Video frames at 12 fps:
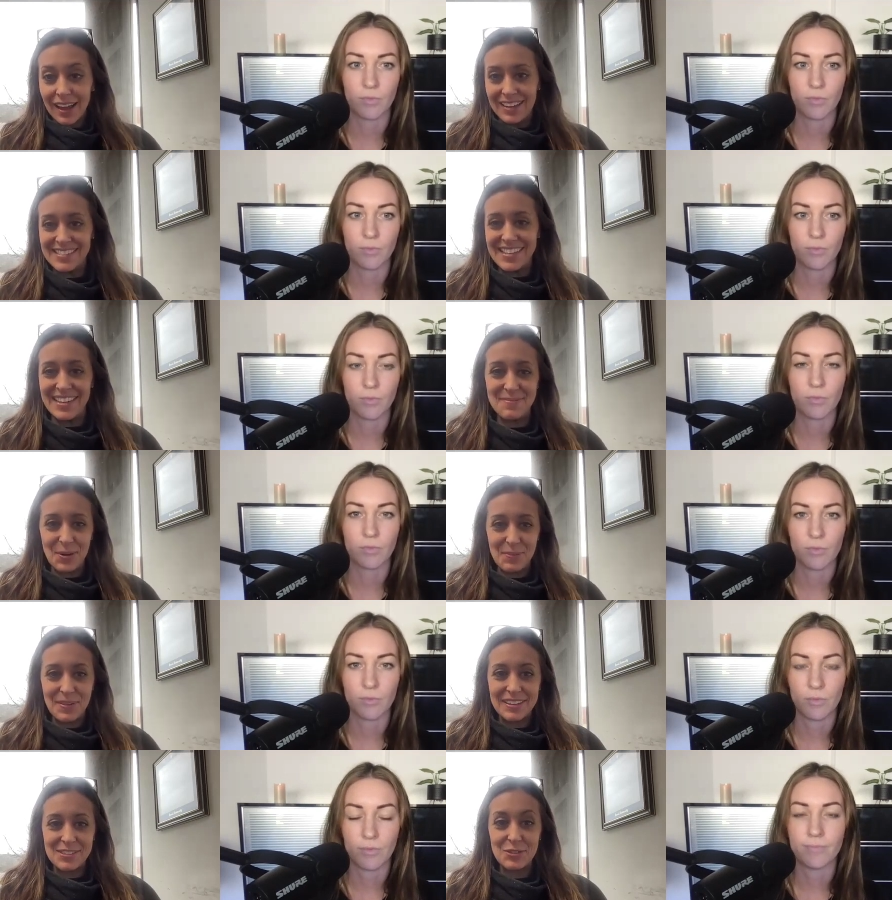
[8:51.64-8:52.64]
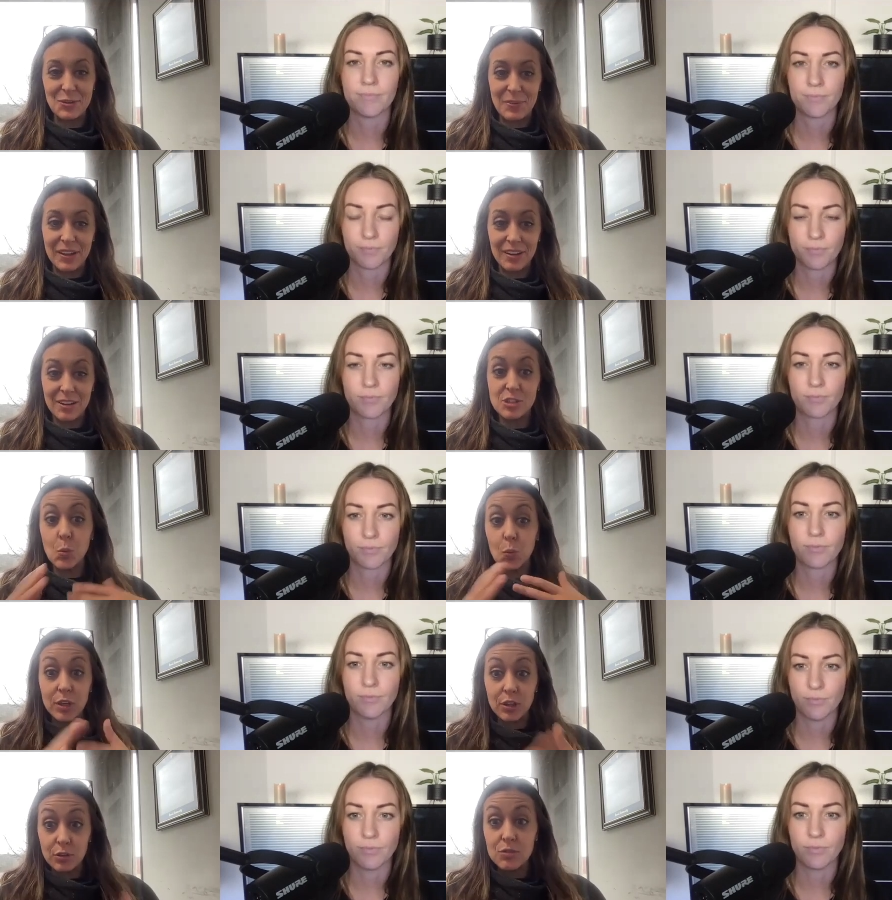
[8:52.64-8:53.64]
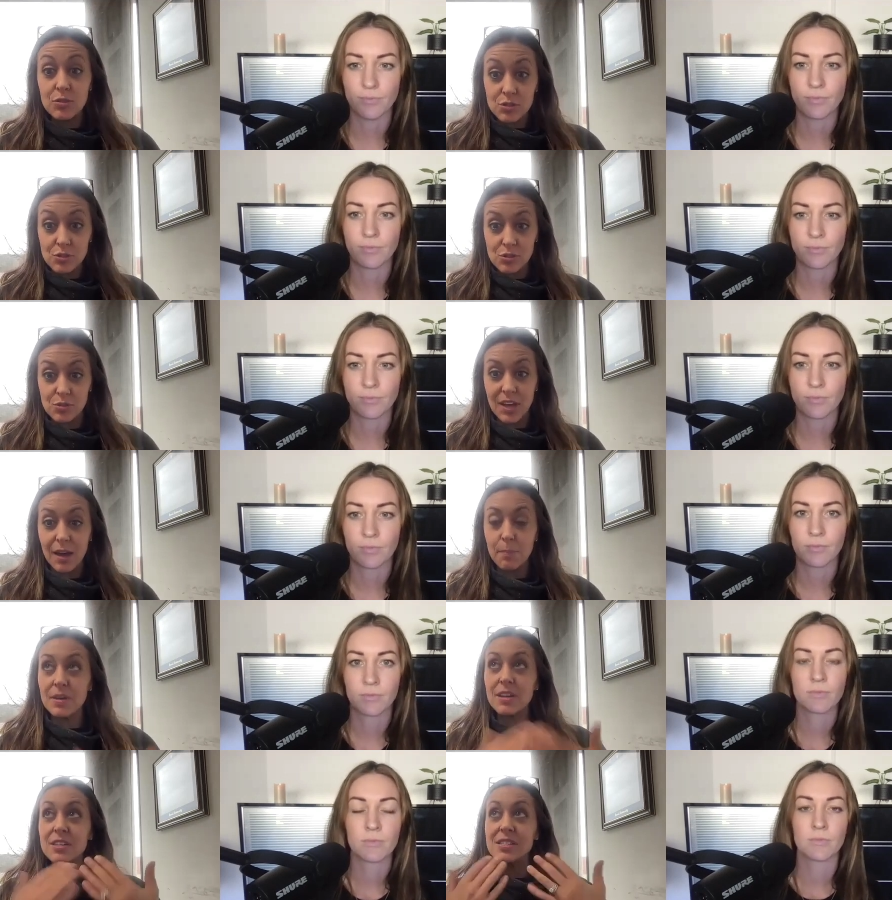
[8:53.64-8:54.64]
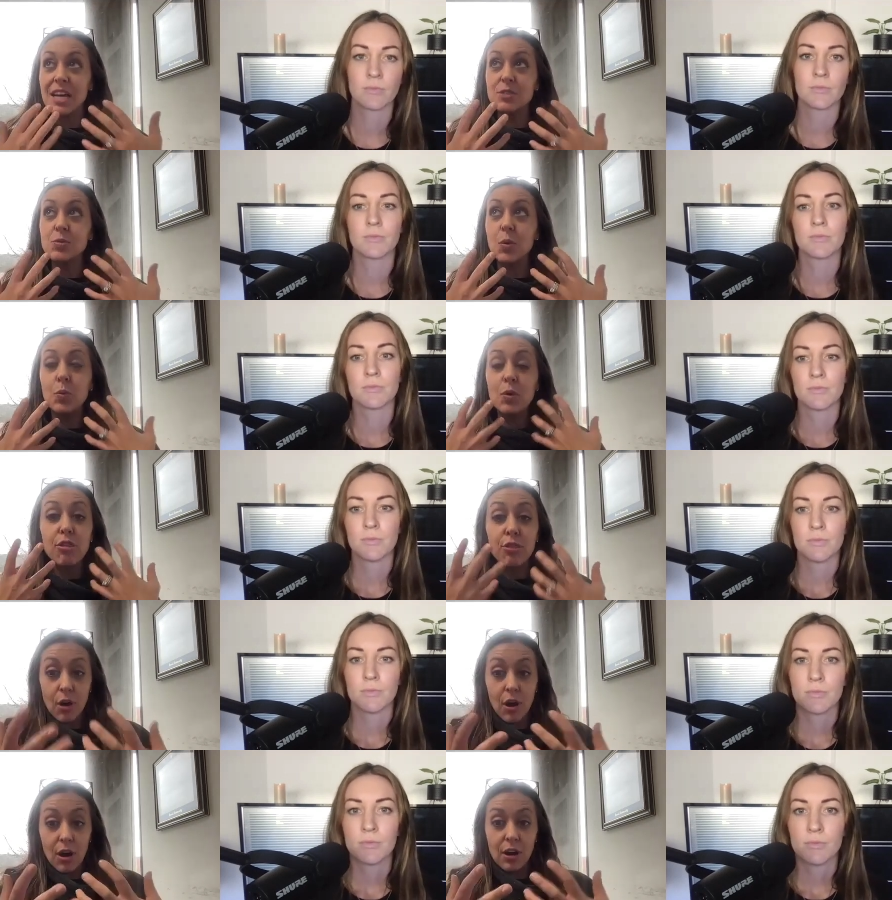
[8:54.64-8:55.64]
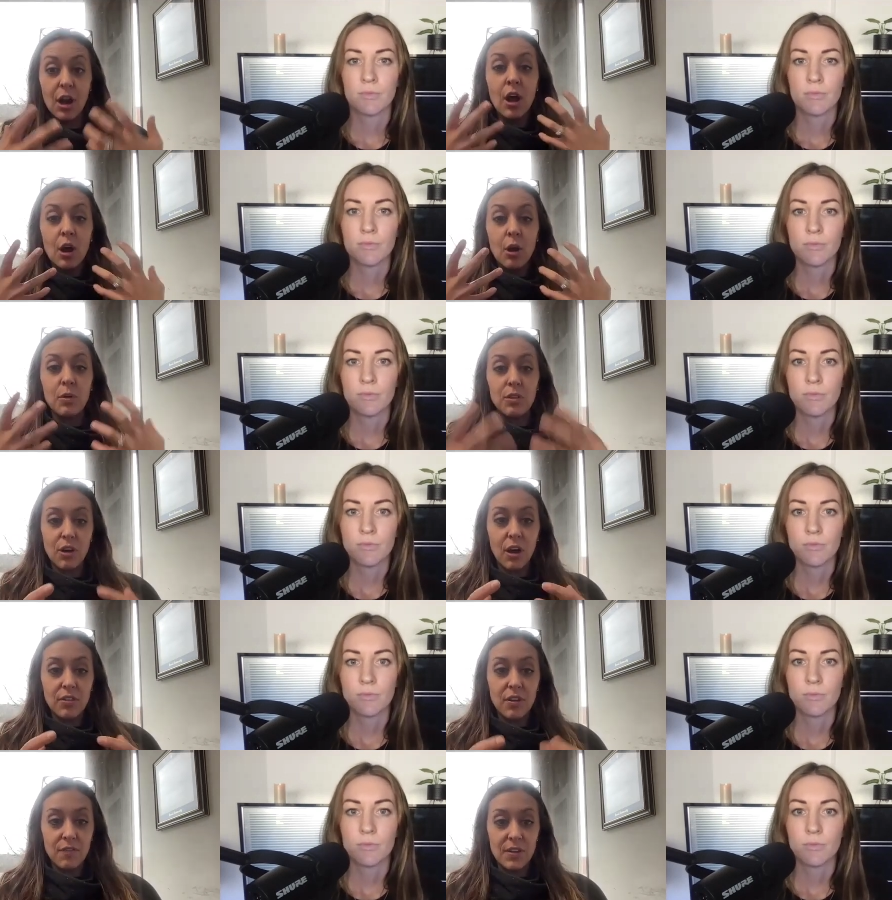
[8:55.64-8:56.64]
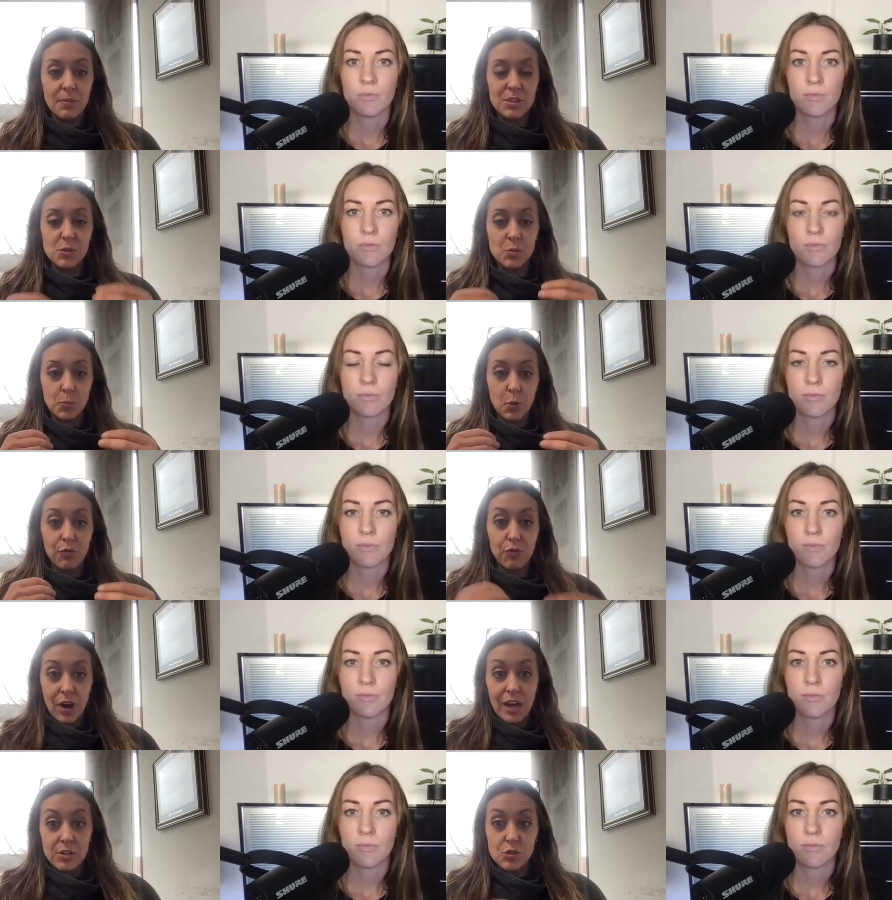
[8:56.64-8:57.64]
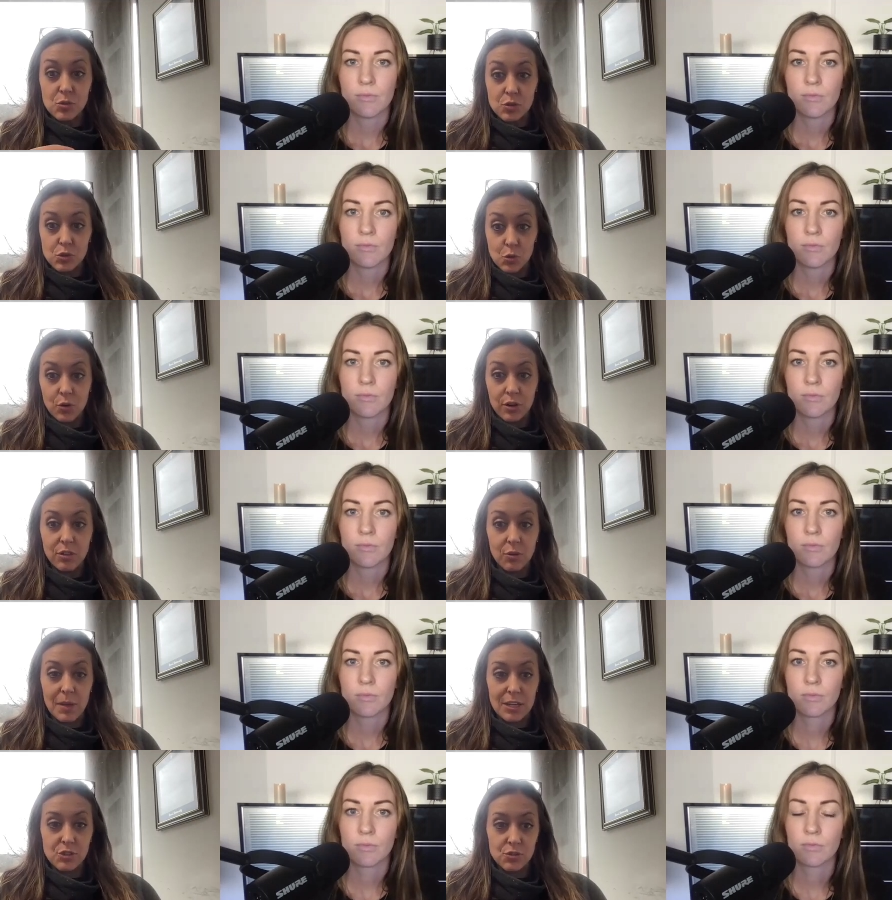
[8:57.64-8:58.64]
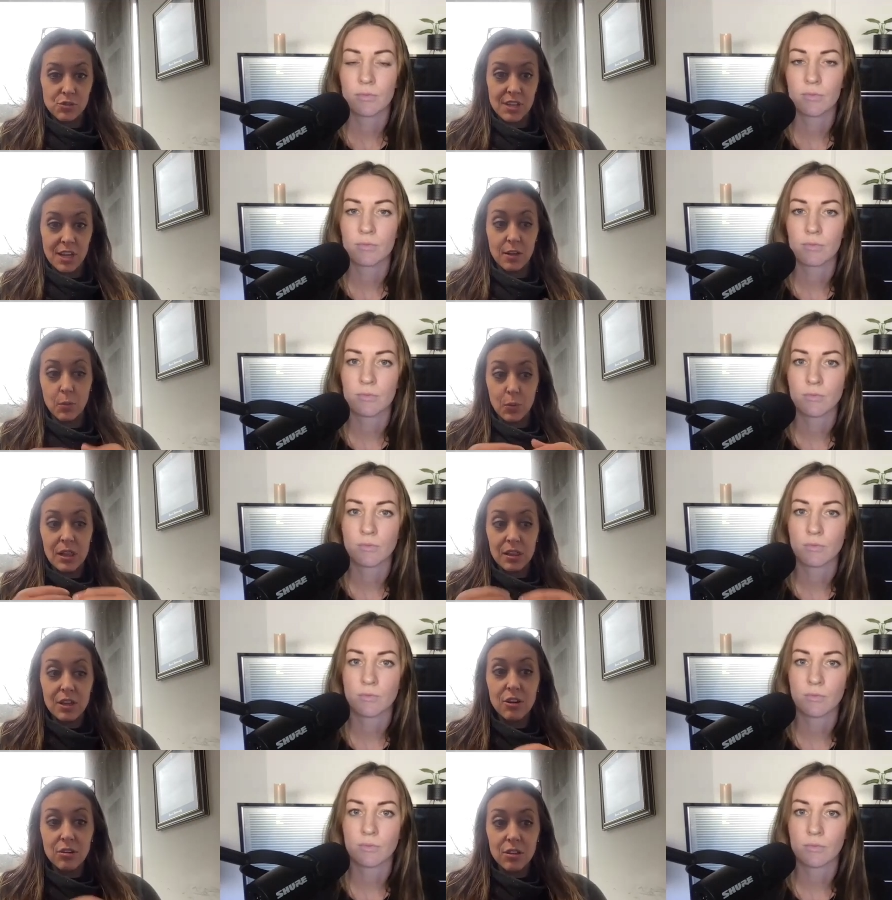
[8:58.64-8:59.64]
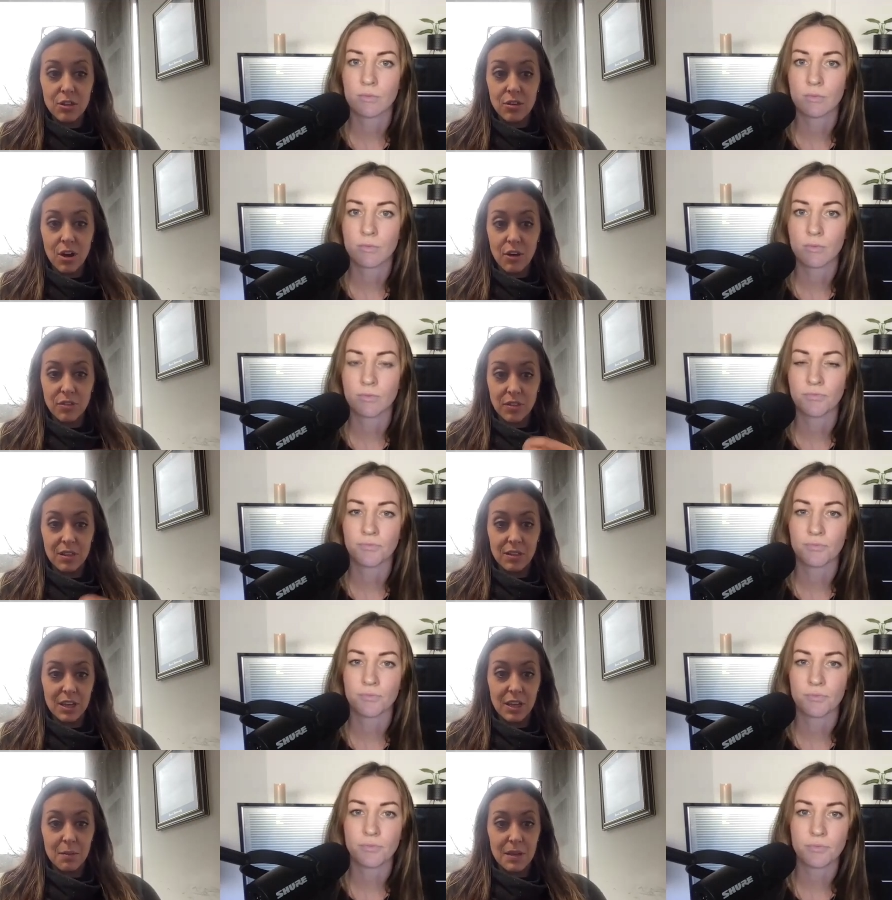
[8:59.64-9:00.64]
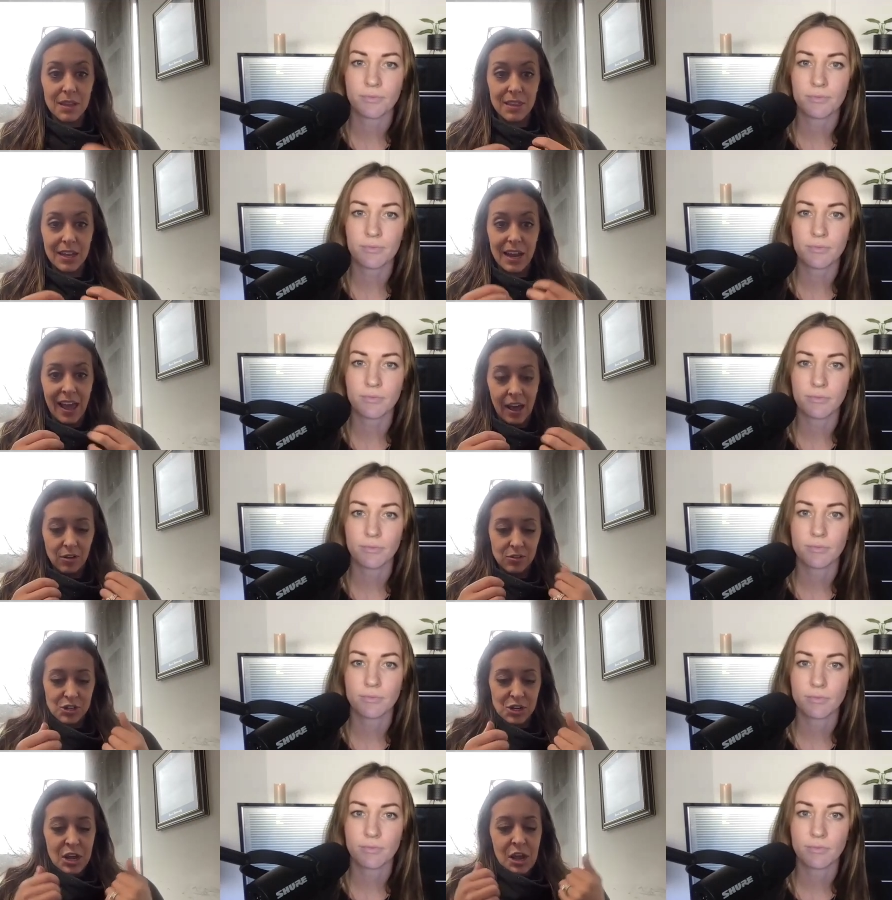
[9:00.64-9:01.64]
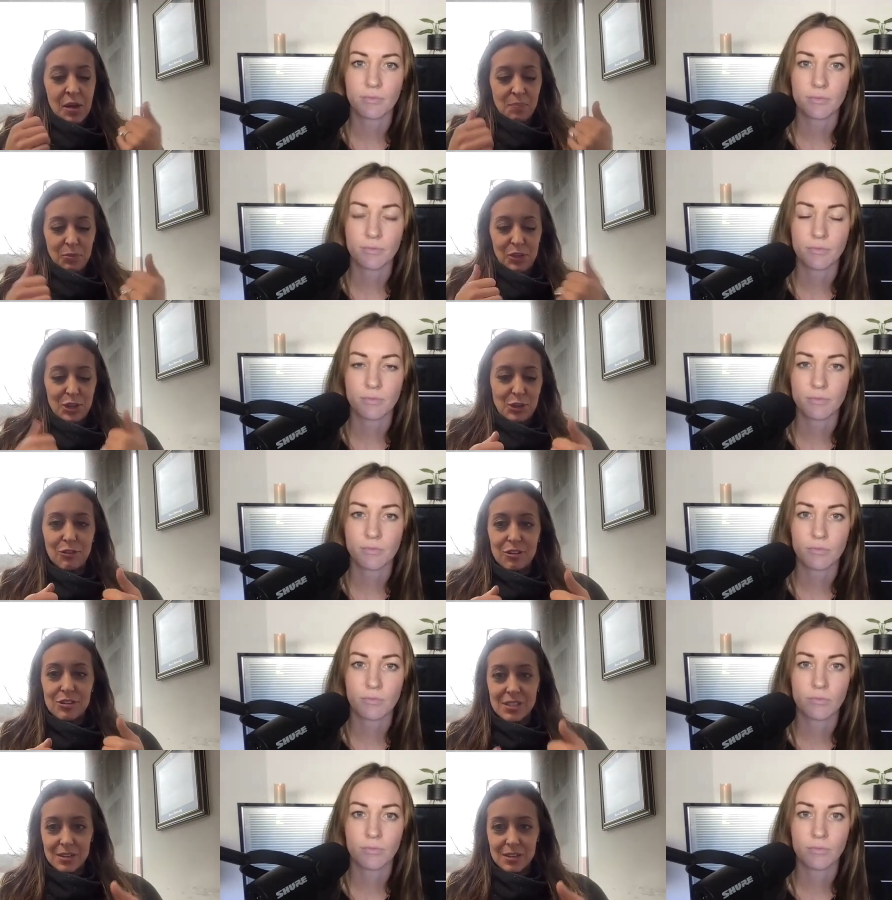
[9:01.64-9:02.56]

Speaker 1: class anymore because of their periods. We used to do that because that's what we thought. We thought that females were more fragile during their menstrual cycle. We literally thought that the ligament that held the uterus